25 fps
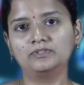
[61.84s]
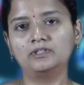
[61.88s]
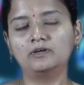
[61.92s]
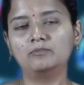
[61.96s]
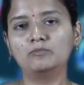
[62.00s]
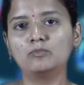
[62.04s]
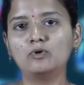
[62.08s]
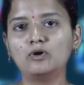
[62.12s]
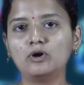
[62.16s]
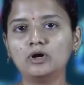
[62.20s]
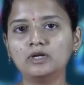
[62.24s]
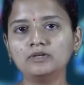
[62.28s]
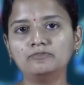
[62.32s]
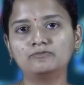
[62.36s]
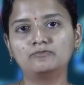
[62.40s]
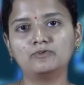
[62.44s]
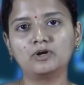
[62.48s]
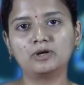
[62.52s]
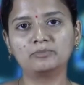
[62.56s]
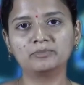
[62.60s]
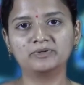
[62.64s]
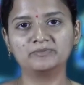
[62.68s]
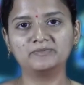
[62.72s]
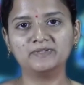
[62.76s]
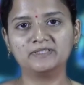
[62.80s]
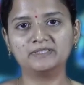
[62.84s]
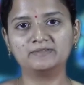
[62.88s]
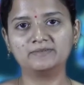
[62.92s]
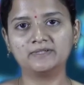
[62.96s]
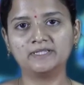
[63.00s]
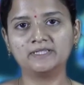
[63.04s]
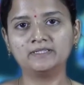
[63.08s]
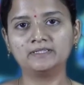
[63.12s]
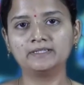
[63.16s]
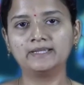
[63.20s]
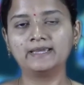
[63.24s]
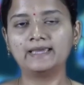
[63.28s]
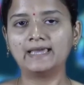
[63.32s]
the bond formed
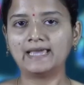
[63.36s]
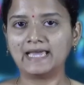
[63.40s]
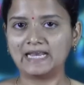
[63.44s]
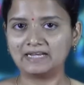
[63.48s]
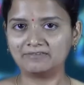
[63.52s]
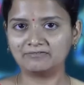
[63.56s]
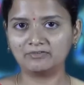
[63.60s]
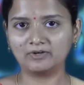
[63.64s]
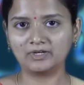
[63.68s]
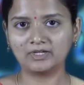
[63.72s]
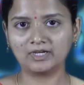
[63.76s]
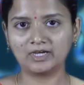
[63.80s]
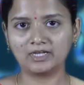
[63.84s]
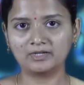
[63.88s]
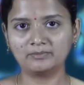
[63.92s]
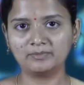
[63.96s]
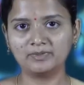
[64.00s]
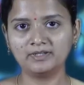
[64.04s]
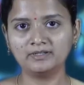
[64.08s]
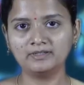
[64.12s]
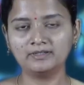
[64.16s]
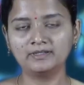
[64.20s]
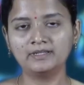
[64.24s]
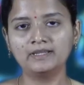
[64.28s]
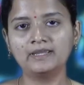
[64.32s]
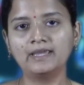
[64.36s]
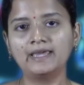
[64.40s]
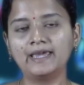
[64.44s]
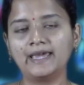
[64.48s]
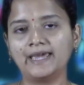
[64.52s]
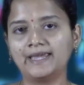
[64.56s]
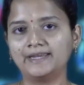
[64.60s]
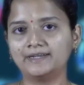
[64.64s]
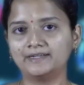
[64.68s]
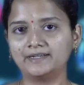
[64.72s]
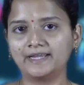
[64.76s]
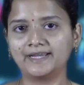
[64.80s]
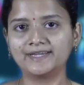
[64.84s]
between alpha carbon
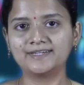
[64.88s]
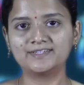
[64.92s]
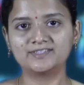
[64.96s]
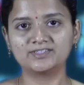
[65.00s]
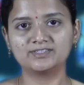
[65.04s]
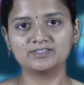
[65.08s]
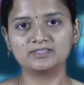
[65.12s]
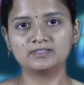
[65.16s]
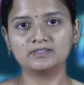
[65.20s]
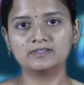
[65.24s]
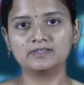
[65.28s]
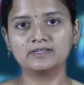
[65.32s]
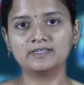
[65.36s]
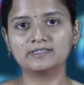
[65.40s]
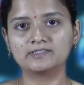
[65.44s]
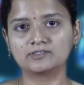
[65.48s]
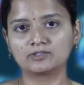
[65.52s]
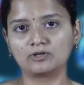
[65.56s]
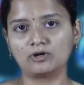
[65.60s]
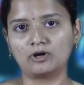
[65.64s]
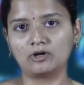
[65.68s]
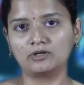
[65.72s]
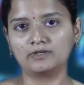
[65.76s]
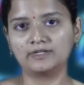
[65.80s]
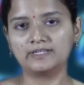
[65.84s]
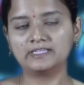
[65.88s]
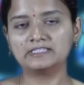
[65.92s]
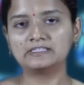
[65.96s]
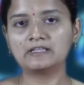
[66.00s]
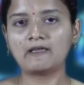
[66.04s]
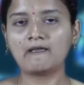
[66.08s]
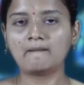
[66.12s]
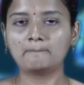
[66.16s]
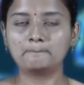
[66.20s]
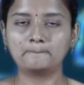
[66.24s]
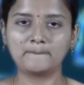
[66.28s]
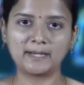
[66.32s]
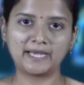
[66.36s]
and nitrogen is called as
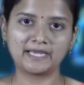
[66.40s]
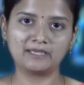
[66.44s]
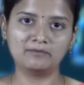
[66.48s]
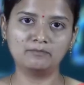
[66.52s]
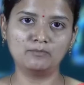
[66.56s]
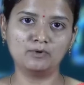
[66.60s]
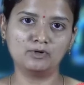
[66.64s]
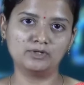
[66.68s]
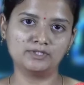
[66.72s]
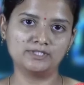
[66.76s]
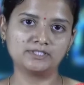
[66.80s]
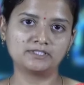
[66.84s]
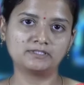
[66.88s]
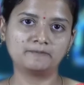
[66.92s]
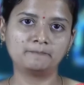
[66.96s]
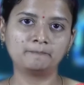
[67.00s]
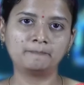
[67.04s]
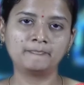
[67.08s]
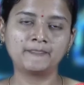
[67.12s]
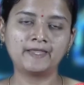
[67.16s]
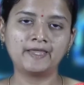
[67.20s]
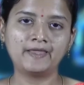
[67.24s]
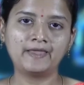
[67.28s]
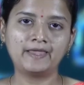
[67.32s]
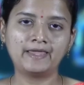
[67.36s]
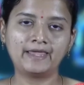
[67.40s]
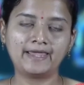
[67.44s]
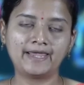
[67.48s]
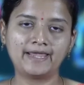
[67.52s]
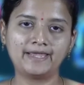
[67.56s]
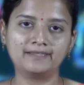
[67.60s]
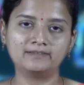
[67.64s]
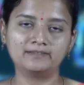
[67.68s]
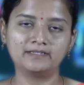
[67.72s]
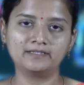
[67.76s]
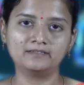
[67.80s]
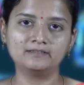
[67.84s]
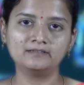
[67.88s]
pi bond,
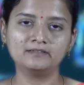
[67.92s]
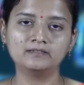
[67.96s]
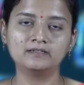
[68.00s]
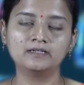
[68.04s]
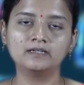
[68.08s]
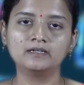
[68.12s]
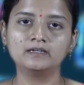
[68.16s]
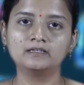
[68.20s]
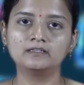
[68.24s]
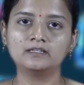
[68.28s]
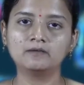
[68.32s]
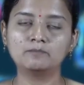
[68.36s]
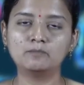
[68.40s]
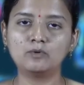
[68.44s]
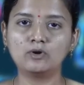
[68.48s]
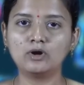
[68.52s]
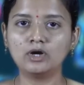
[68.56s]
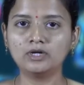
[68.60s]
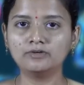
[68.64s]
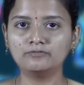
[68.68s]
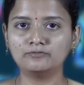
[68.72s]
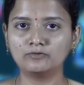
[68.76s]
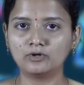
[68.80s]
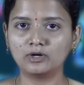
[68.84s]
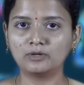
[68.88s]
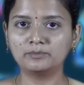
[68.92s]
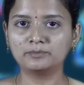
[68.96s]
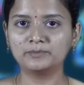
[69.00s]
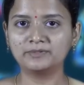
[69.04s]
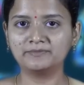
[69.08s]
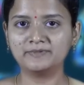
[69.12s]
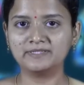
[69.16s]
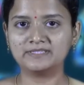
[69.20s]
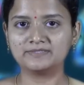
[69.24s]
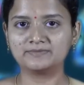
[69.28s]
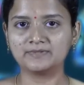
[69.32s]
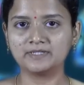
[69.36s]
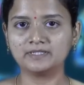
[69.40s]
and then the bond formed
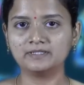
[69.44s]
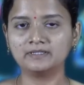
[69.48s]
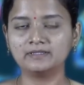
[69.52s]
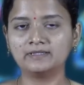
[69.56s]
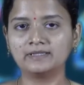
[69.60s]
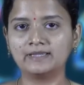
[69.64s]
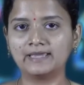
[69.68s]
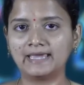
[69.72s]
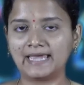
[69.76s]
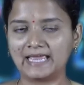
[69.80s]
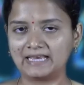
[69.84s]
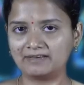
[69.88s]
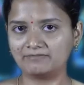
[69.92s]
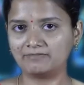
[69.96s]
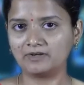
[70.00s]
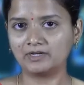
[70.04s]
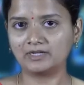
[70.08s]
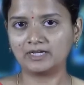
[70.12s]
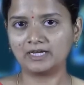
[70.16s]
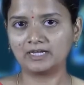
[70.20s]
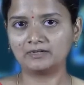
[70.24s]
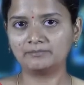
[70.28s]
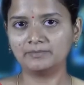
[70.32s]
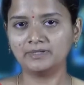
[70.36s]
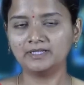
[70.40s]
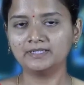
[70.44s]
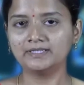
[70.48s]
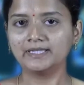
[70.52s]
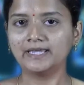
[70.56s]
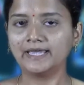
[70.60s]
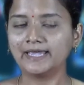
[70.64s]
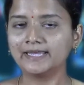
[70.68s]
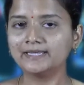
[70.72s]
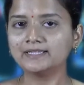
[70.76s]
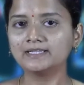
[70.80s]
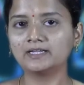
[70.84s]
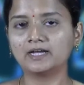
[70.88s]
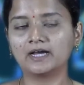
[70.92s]
between alpha carbon
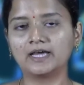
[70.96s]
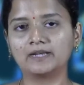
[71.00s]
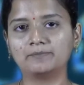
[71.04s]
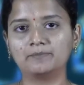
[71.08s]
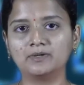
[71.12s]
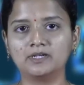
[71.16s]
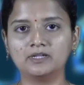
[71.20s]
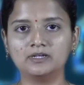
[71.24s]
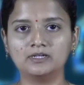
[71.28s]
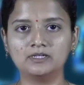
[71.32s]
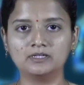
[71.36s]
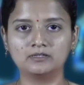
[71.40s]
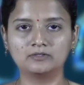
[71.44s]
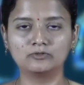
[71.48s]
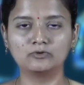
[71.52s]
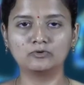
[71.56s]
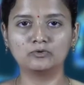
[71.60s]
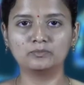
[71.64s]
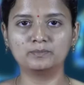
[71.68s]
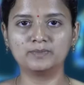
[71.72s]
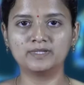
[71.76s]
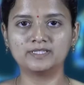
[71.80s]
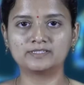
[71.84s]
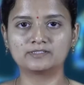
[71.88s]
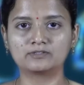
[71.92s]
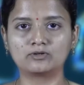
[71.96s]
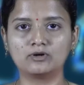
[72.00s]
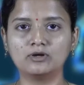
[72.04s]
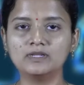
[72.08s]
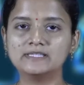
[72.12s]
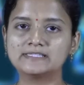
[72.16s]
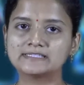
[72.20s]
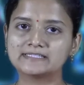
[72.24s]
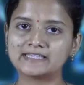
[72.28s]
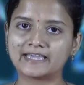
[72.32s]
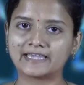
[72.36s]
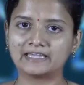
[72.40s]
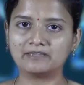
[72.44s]
and carbonyl group is called
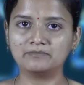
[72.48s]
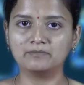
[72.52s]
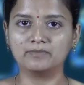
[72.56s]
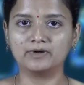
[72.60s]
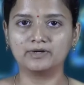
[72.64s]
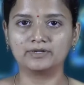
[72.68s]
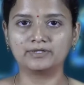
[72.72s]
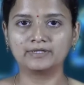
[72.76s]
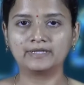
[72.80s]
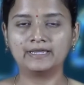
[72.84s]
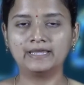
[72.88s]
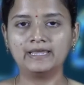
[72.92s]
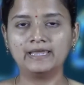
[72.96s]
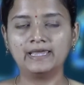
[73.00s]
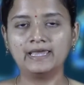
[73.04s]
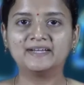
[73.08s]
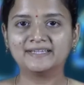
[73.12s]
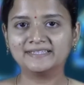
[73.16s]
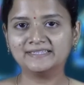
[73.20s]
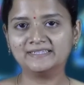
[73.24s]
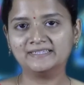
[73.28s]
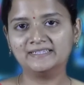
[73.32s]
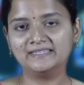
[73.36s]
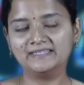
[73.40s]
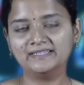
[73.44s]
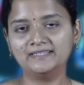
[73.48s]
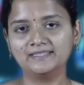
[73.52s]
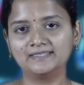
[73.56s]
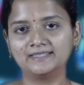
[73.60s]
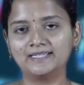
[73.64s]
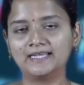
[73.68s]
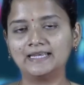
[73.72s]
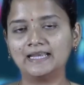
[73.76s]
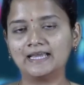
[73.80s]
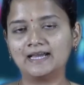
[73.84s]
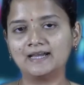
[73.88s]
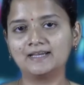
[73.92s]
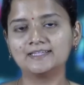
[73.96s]
side bond. Finally, the
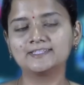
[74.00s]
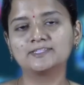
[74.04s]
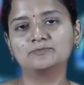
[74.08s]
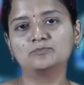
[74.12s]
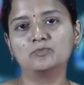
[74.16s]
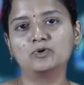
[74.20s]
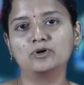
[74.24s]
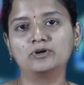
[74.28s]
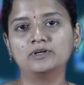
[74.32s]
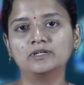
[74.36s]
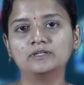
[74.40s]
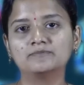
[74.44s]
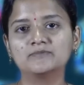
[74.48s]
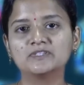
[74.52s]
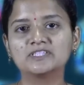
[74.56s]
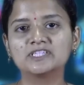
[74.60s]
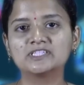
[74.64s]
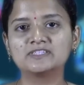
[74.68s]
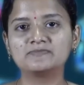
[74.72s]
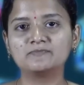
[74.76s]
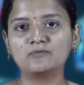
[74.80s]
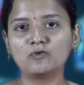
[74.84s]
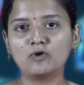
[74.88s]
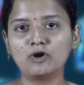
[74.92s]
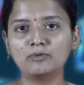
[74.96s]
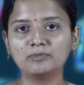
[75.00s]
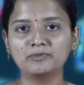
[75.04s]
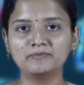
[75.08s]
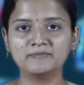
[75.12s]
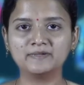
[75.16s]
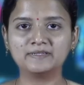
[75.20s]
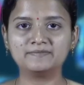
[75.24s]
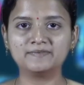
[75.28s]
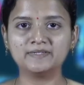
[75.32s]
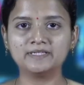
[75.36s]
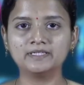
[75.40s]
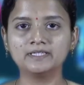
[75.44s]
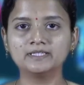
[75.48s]
last bond which is formed
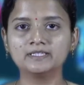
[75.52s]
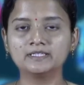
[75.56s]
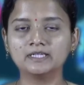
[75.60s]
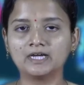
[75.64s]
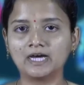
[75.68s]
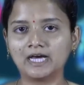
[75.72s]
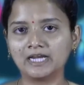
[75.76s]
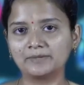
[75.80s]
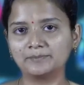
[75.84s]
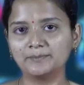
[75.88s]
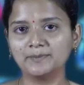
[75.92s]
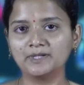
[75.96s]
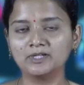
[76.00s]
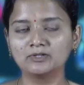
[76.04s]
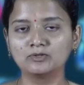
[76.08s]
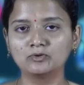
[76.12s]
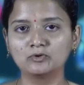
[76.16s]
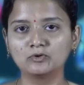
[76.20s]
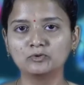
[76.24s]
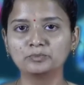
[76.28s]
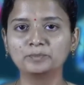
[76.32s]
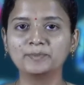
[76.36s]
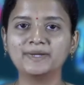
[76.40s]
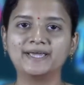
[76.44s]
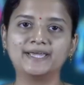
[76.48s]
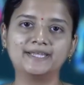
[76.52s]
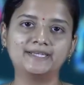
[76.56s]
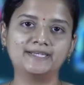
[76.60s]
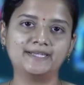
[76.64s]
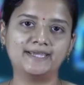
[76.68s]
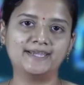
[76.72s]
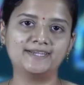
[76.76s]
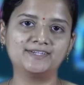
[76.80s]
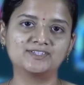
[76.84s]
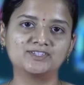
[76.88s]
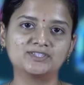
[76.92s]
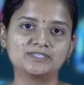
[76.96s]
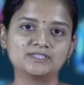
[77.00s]
between carbonyl group and
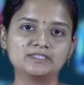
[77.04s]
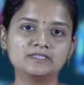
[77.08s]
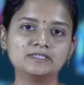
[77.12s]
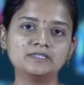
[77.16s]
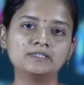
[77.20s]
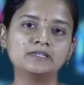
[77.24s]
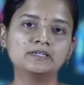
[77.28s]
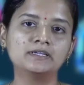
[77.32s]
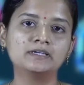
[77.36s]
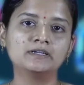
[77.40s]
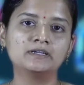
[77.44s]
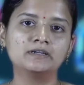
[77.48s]
nitrogen